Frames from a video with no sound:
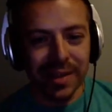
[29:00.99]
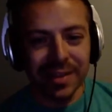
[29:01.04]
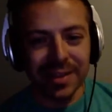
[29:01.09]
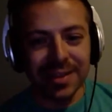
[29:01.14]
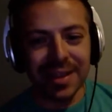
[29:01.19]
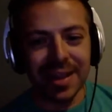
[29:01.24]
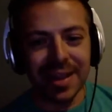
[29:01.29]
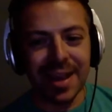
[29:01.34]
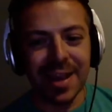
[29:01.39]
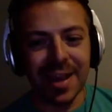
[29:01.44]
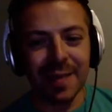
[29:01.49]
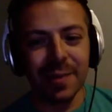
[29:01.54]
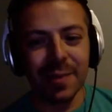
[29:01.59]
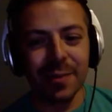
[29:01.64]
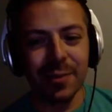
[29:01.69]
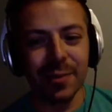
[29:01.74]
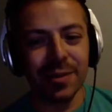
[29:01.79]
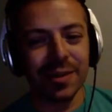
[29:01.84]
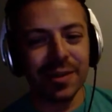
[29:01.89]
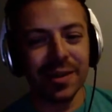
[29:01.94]
at the time.
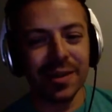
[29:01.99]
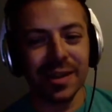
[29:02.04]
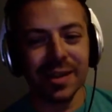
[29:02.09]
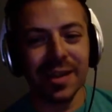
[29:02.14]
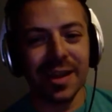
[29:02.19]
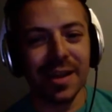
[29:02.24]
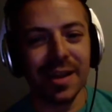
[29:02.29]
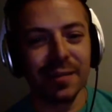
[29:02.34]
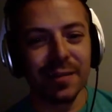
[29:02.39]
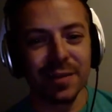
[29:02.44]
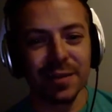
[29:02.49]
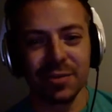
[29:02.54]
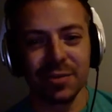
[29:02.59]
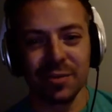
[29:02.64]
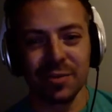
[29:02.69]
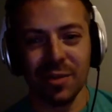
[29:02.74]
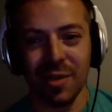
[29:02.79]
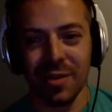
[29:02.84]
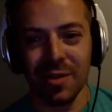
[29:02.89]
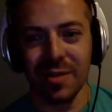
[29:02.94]
There weren't like a lot of
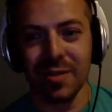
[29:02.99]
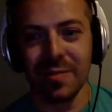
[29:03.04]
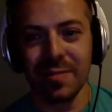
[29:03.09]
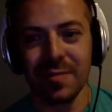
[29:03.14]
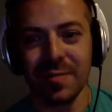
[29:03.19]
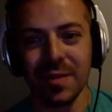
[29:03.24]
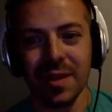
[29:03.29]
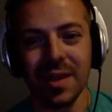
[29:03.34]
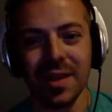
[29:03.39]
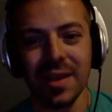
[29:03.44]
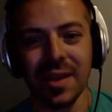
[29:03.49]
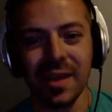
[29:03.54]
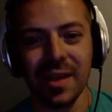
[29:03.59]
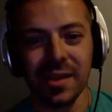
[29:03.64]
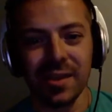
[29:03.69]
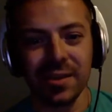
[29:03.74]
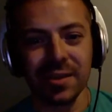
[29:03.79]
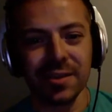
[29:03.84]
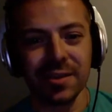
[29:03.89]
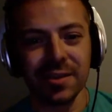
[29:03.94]
strong
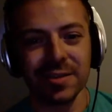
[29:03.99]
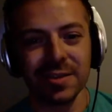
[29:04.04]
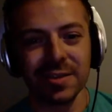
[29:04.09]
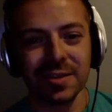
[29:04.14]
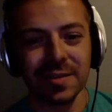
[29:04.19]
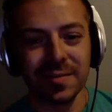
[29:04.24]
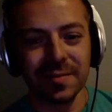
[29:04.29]
characters,